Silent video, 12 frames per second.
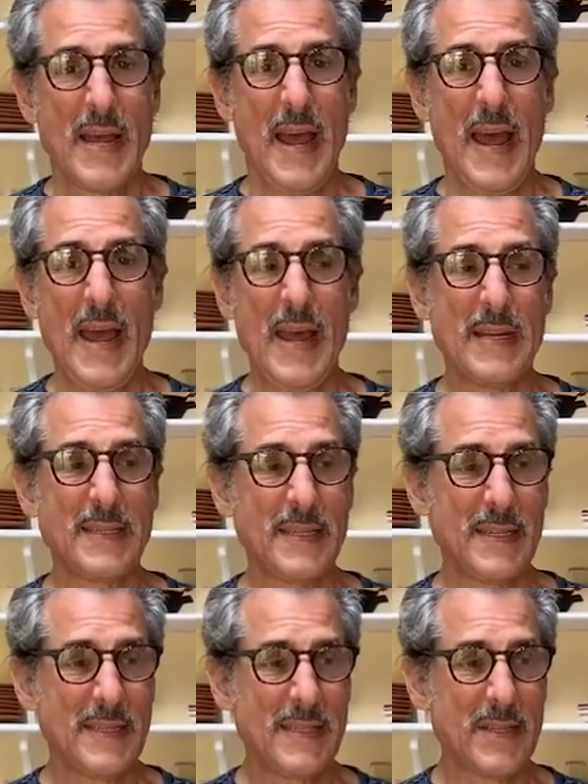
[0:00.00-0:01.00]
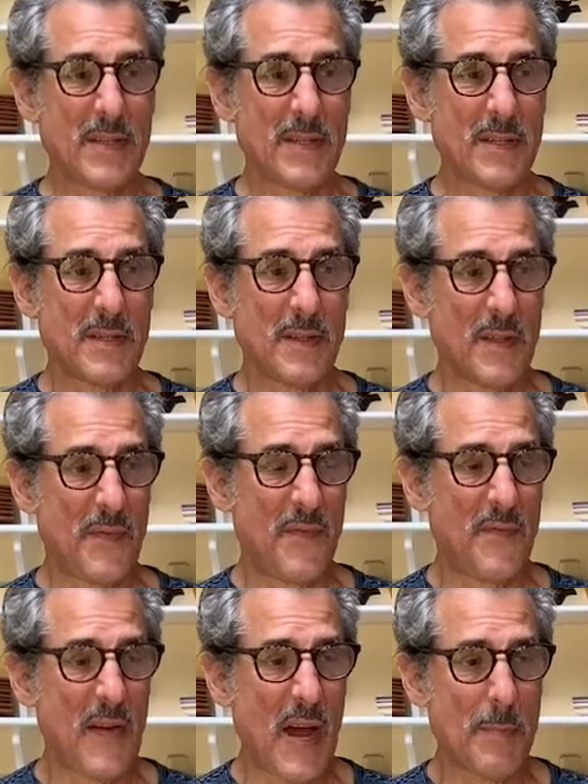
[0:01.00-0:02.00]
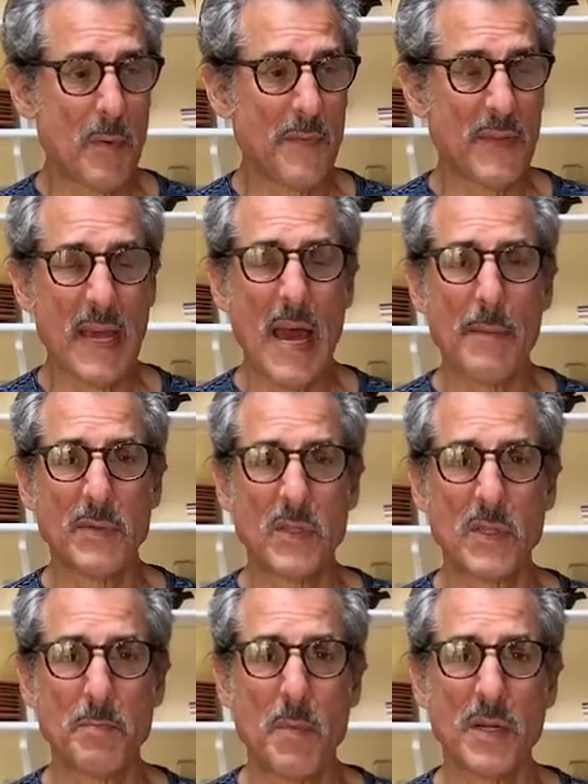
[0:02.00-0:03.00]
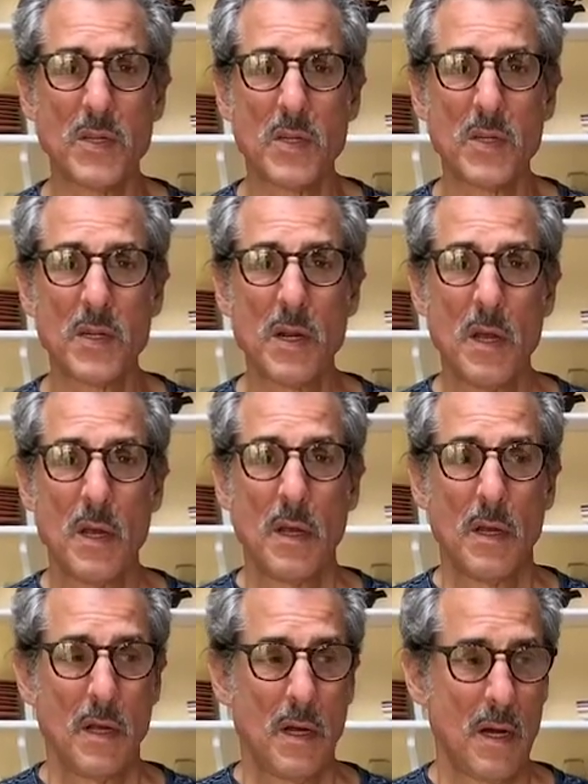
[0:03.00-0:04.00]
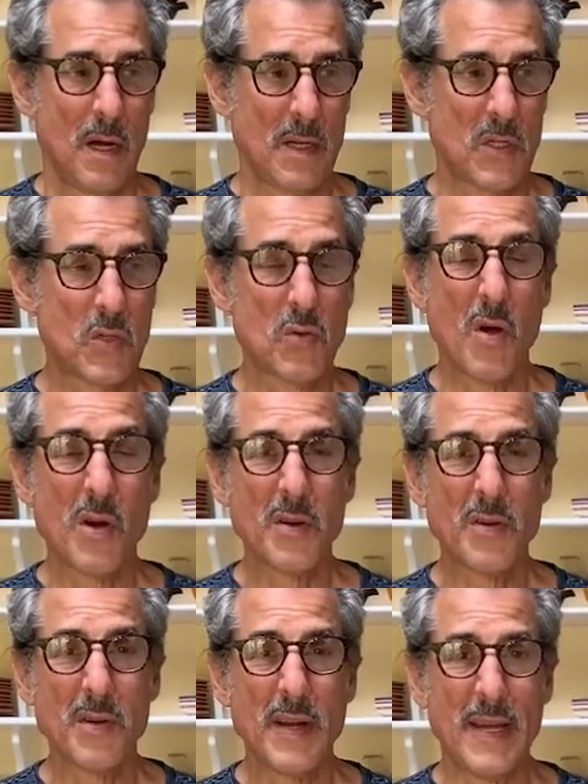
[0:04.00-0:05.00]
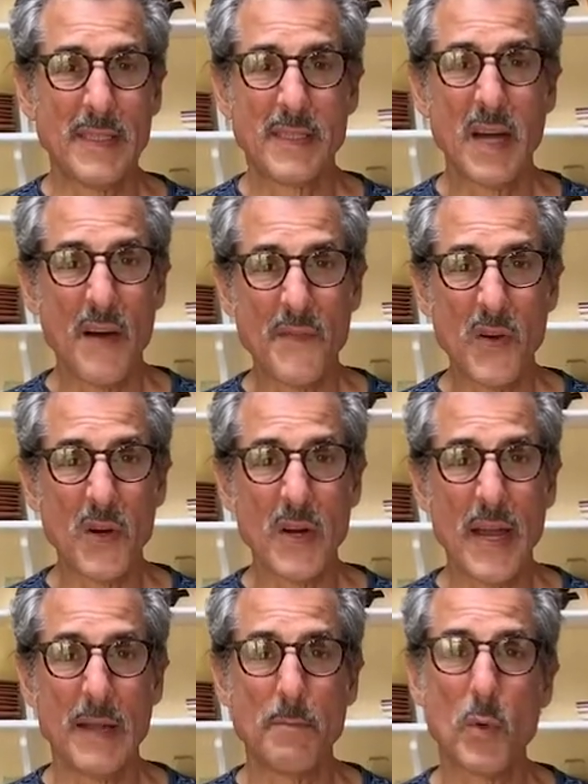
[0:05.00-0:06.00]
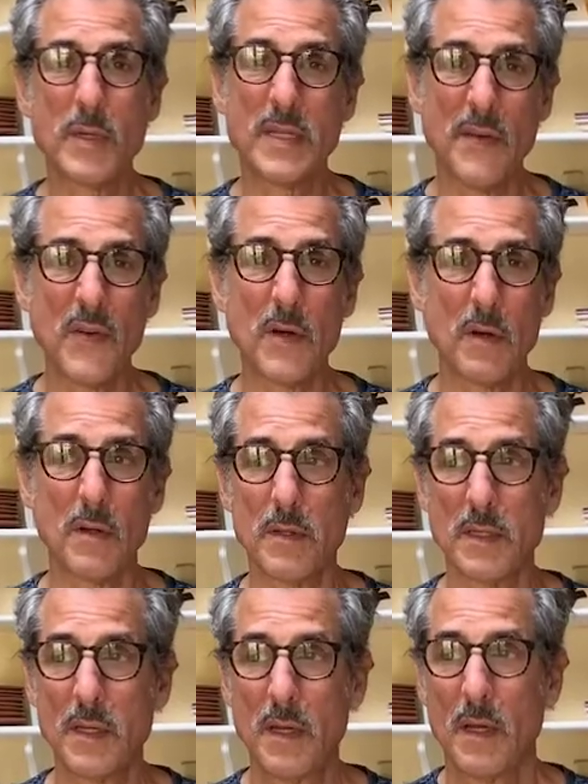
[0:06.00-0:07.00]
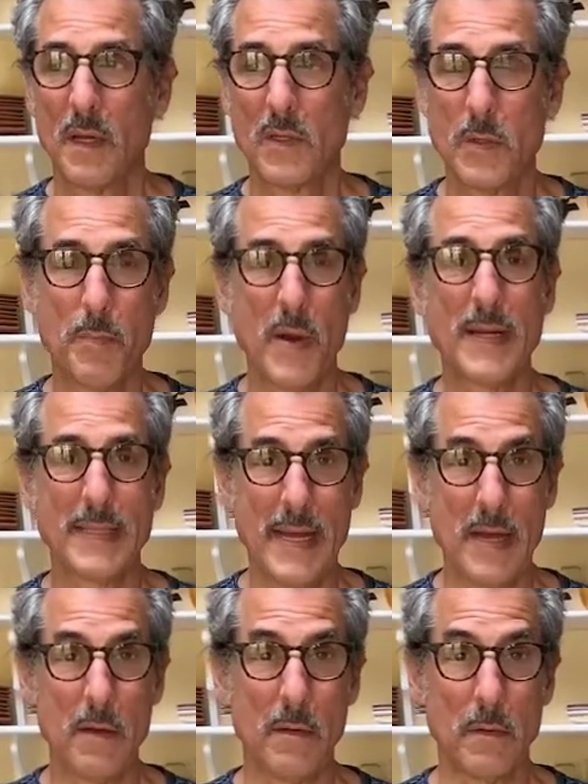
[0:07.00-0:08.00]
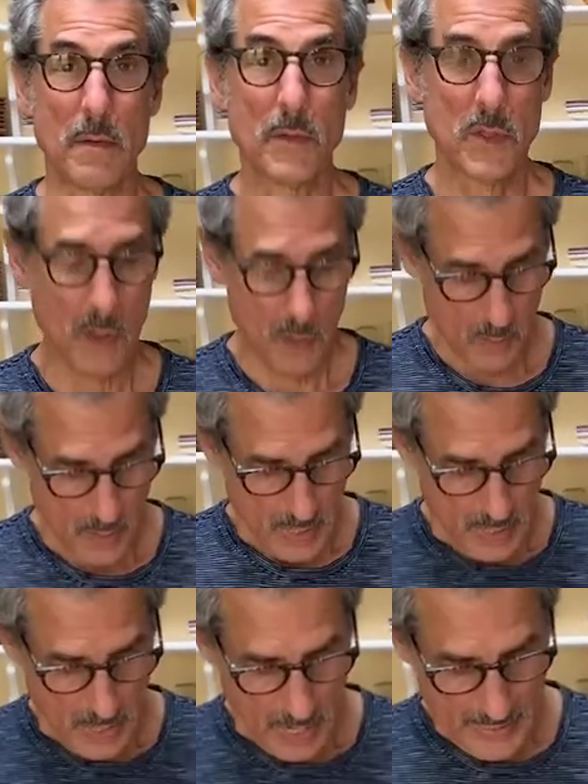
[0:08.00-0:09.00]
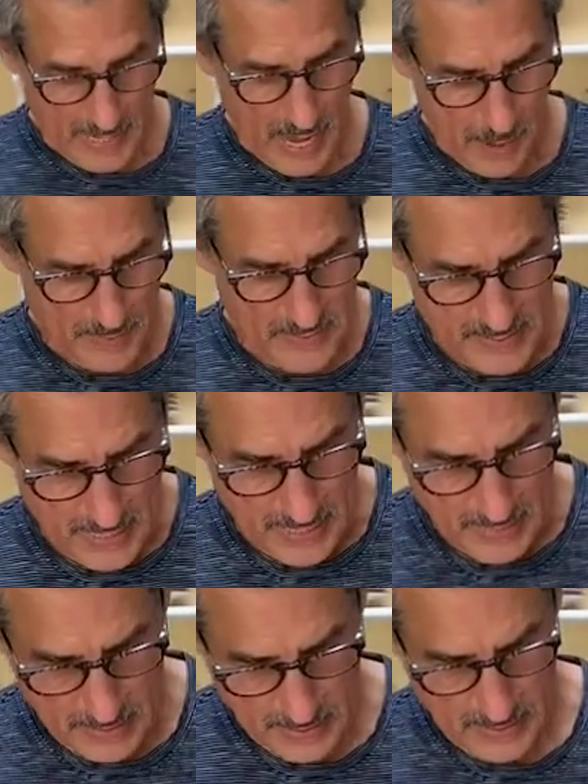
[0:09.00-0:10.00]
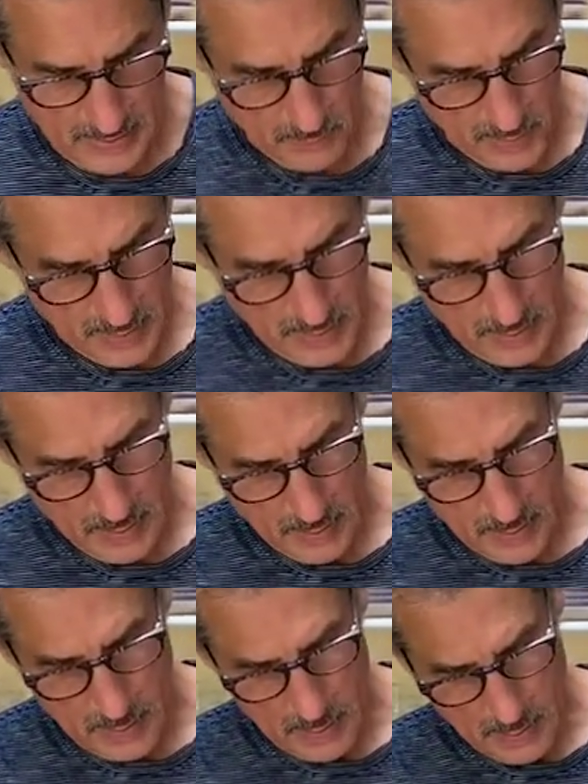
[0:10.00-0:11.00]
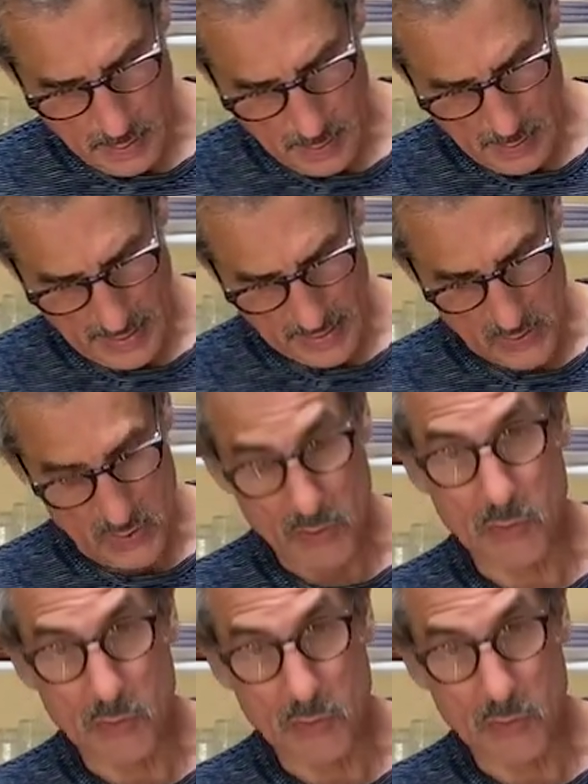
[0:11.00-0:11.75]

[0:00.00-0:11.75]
and the fiber of the cabbage is much stronger and tougher and more difficult to break down. So a cabbage that can really exude